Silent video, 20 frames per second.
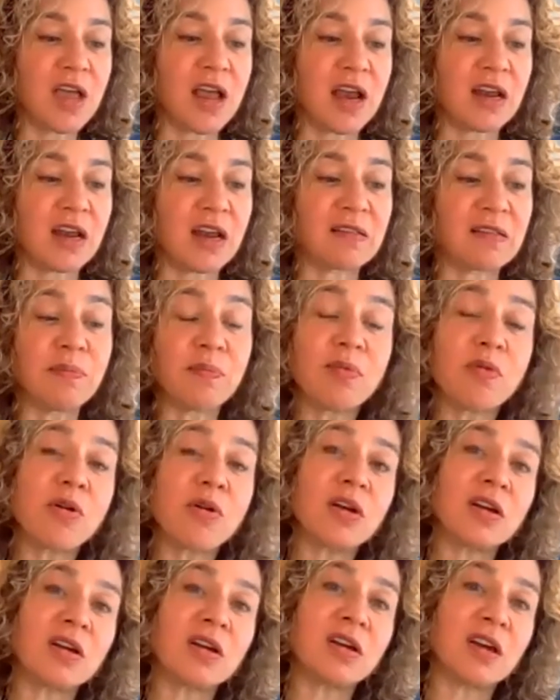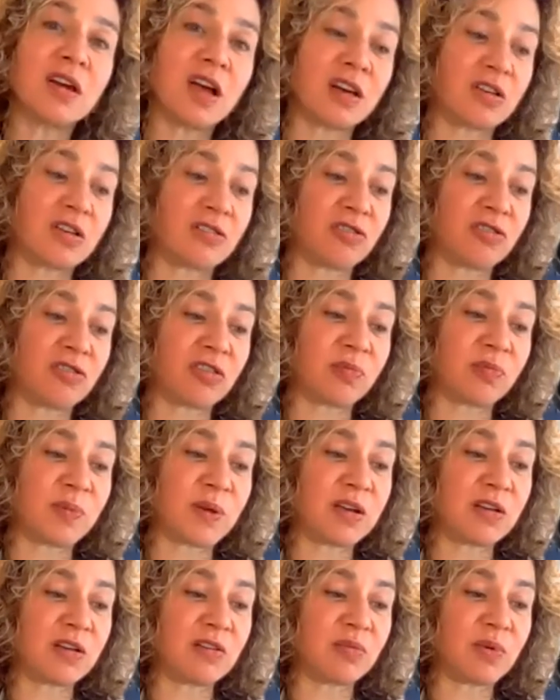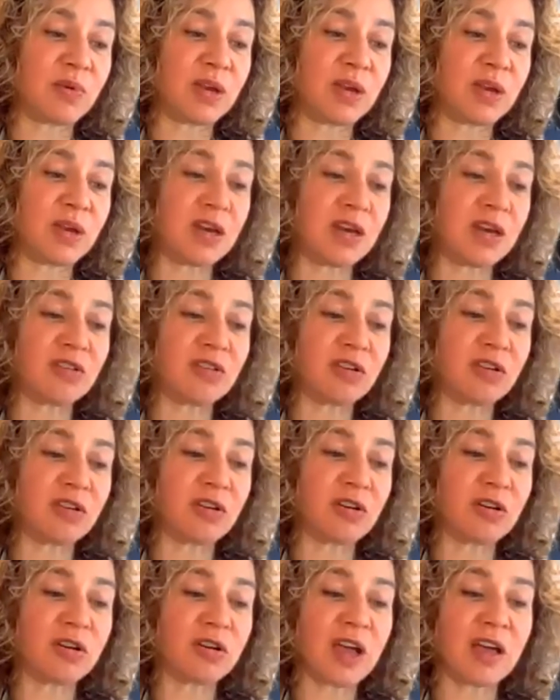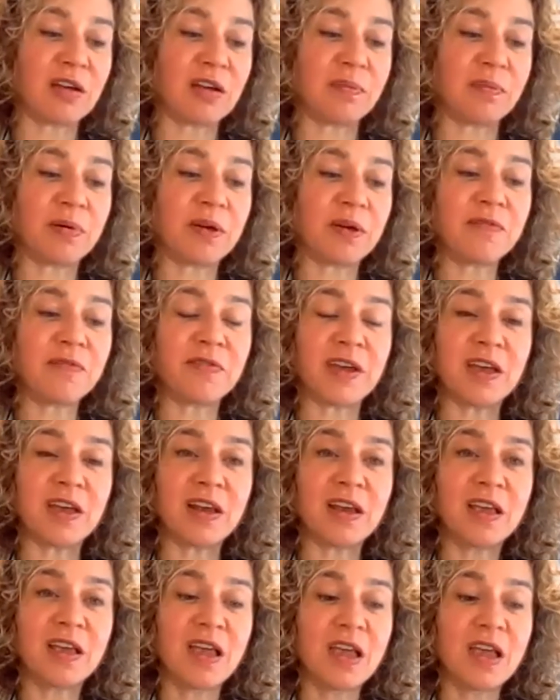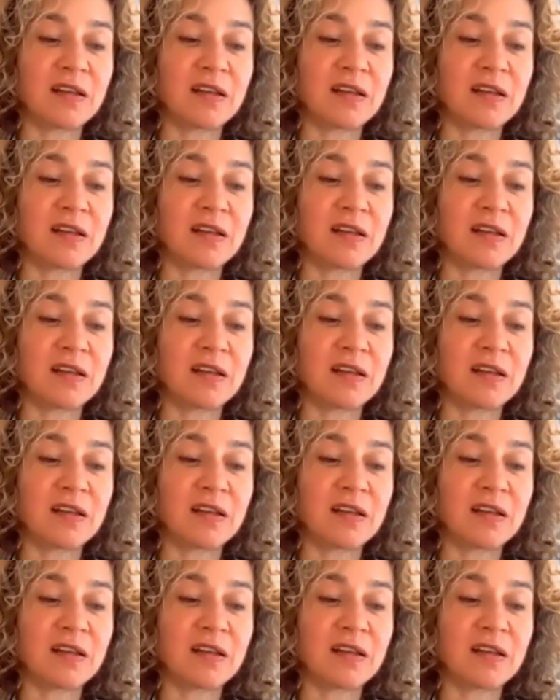And it's important not just because we need to learn how to pivot